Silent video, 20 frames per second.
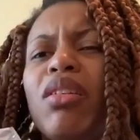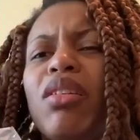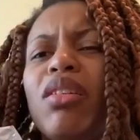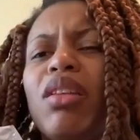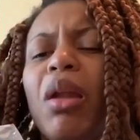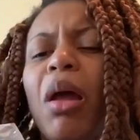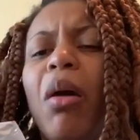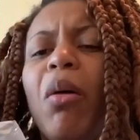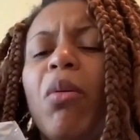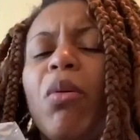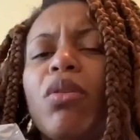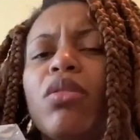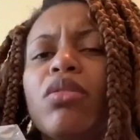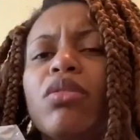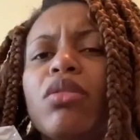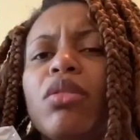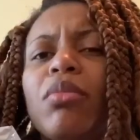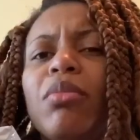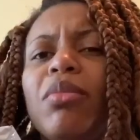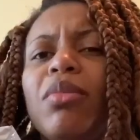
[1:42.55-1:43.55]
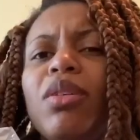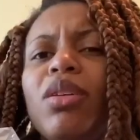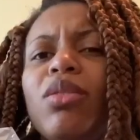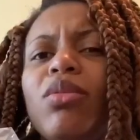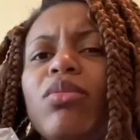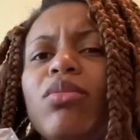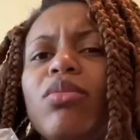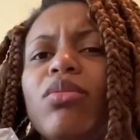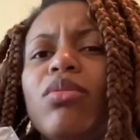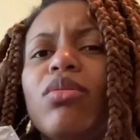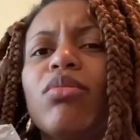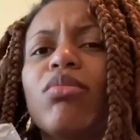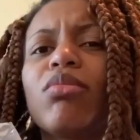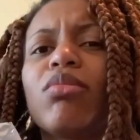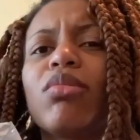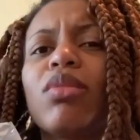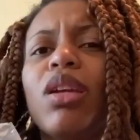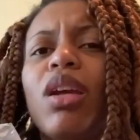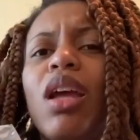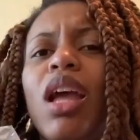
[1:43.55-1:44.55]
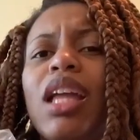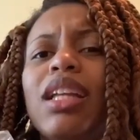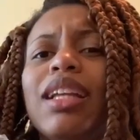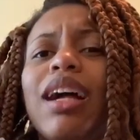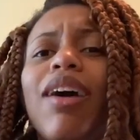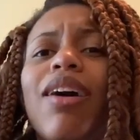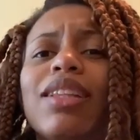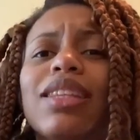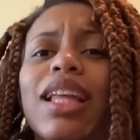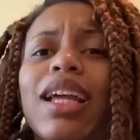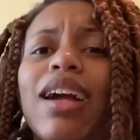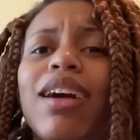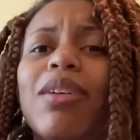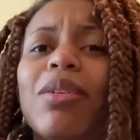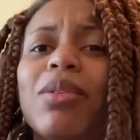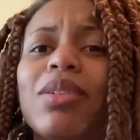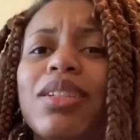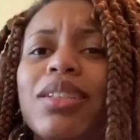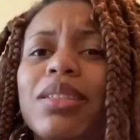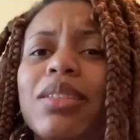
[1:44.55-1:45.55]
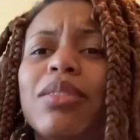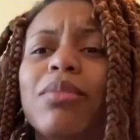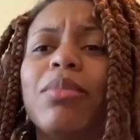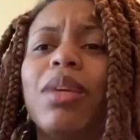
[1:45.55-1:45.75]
did I order something else? Y'all, I think I ordered some